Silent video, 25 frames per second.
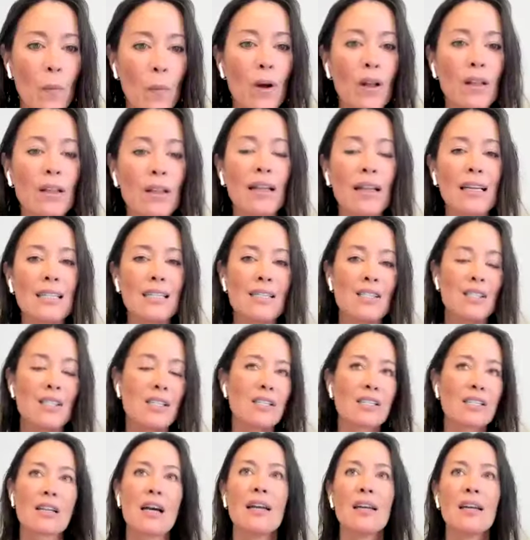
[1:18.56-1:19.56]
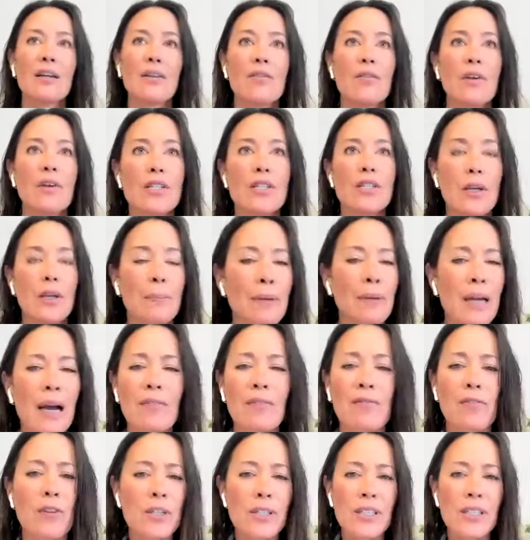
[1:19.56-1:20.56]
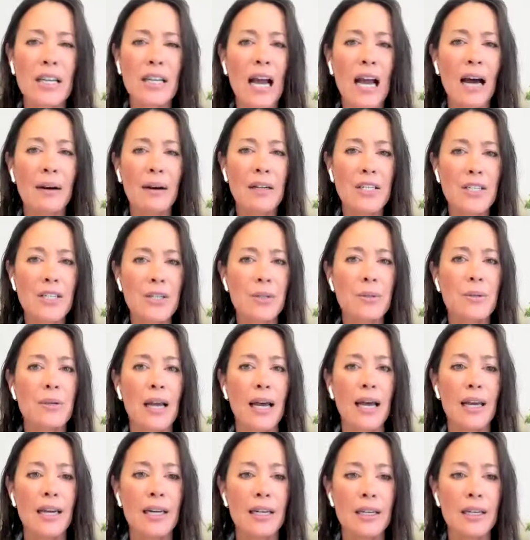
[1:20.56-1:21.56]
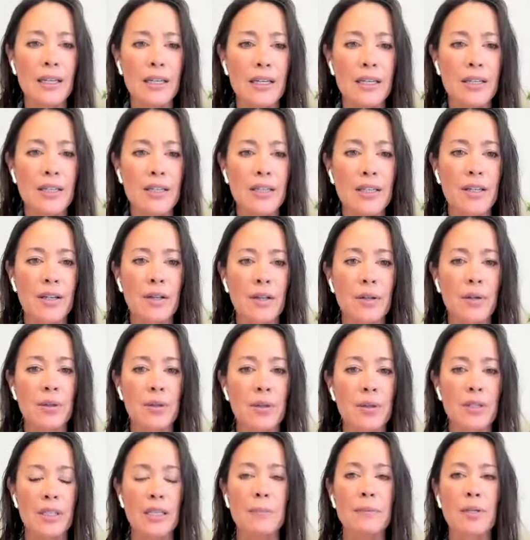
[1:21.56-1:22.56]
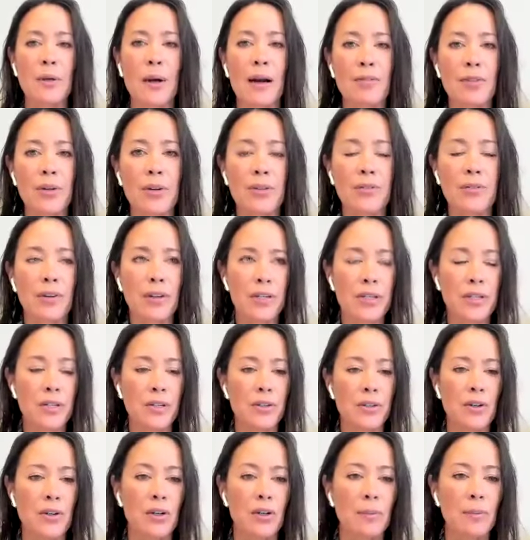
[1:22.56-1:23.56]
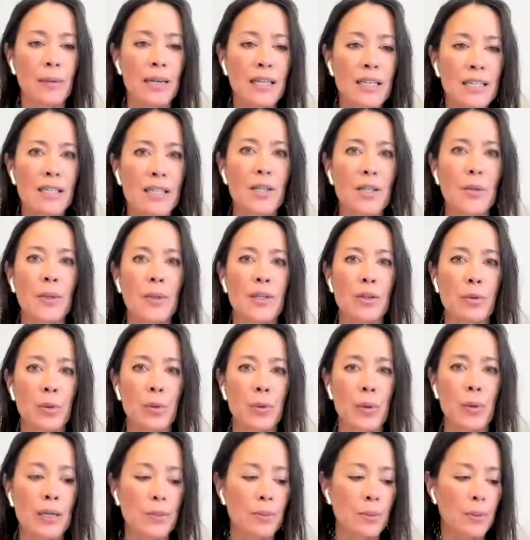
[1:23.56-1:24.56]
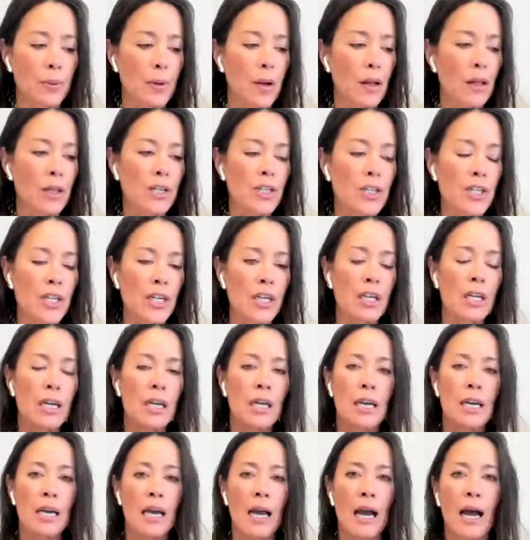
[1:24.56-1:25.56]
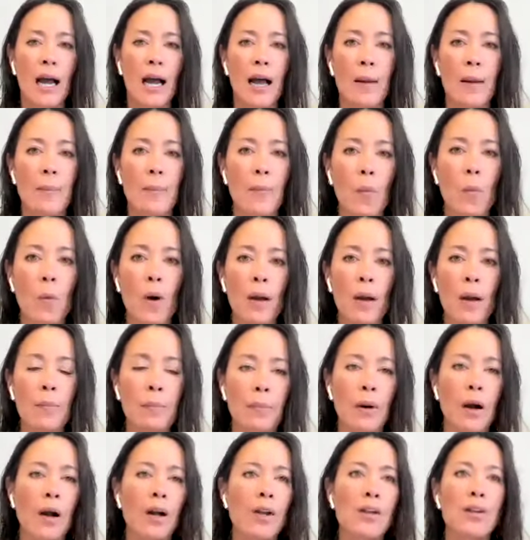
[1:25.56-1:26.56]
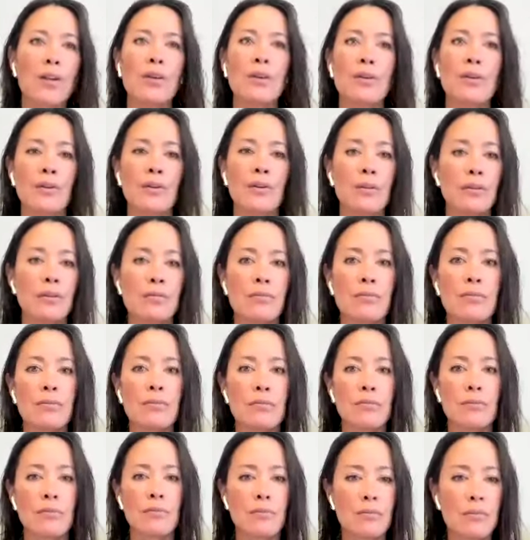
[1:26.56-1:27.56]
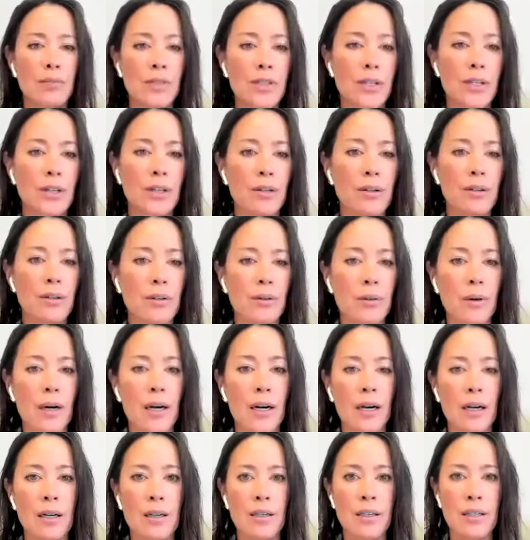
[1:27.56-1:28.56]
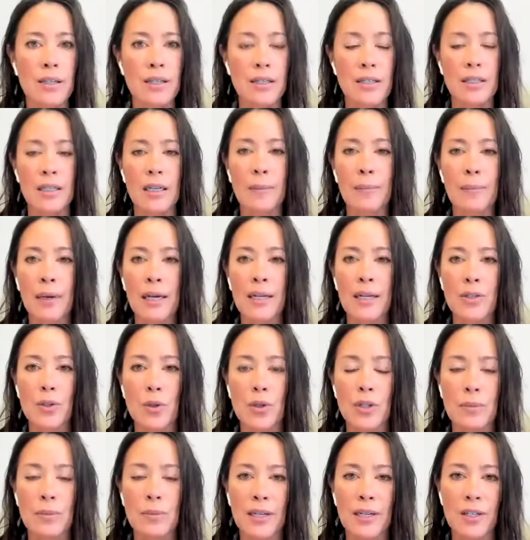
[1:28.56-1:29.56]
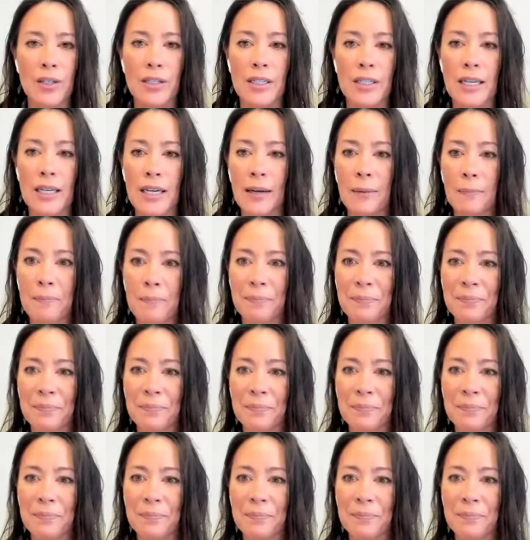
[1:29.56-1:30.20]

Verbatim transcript: Well, let's just kind of jump in. Firstly, how did you get into sleep? So after you finished your internal medicine, you went through respirology. What brought you to sleep as your specialty?